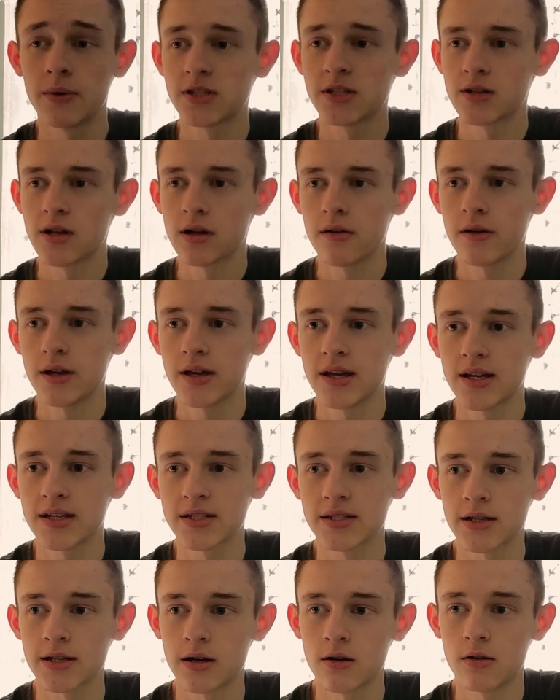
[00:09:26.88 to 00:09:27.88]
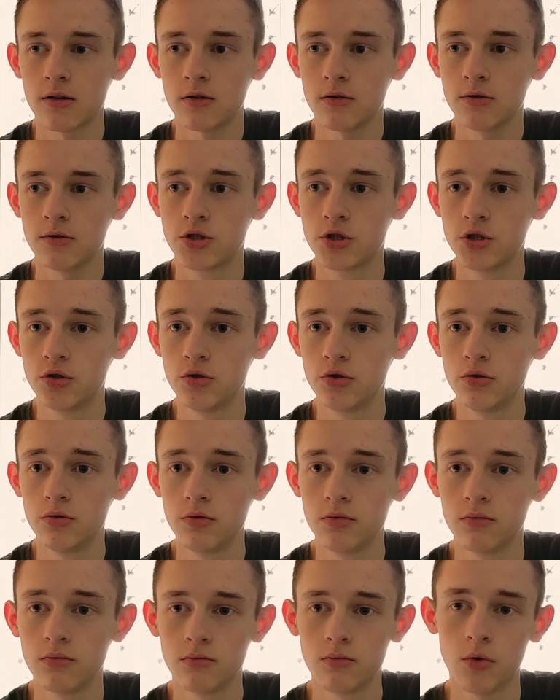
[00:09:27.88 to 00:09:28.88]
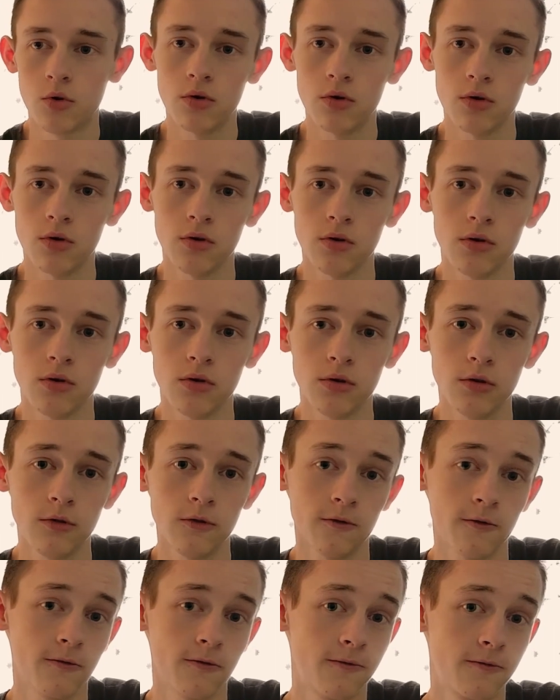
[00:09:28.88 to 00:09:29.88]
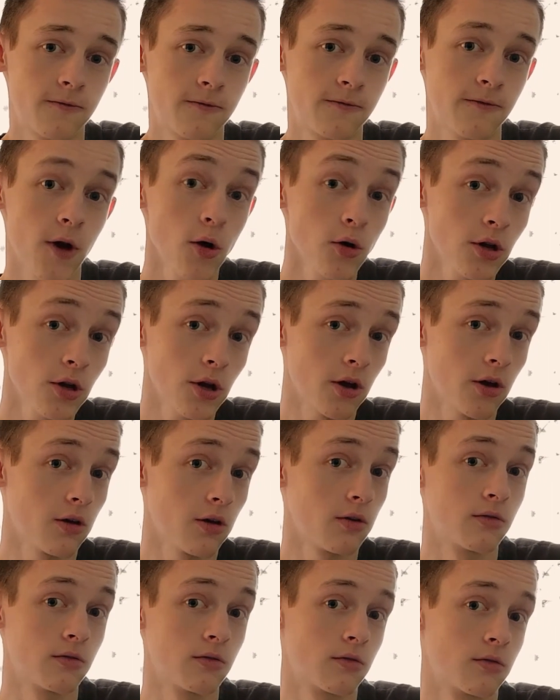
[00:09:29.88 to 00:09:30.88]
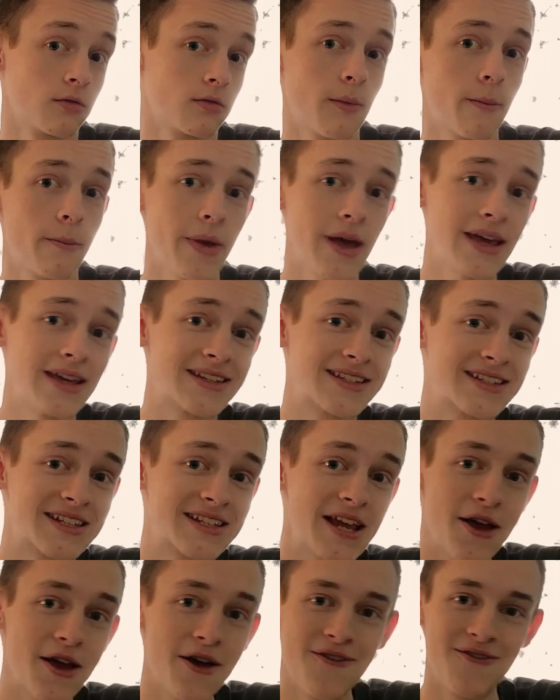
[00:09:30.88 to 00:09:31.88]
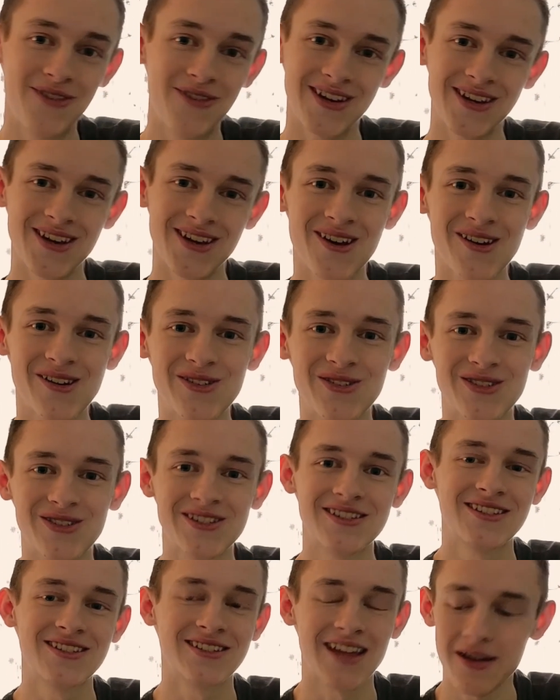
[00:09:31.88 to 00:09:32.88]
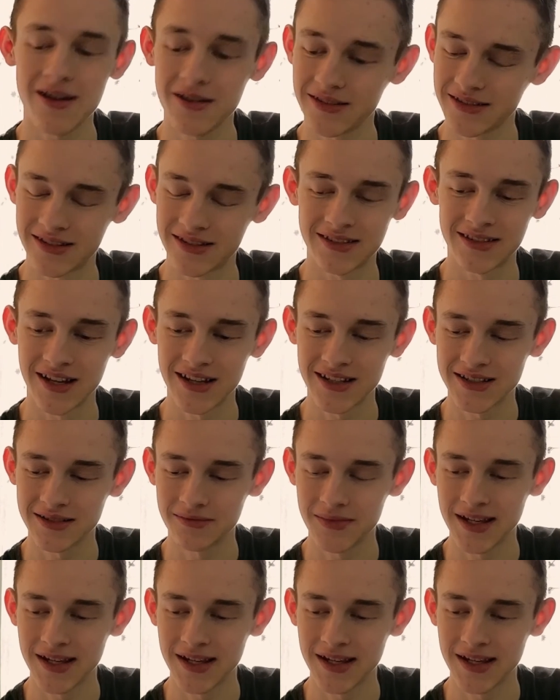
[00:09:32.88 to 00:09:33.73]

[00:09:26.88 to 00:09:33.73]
so now I guess I'll do more photo-based videos. That doesn't make